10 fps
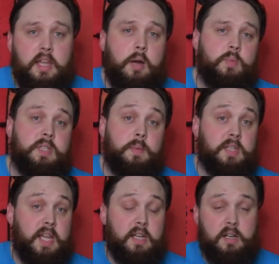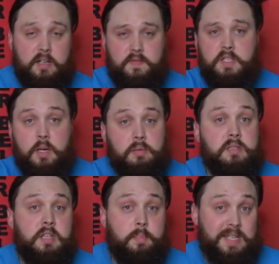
come with something that kind of doubles up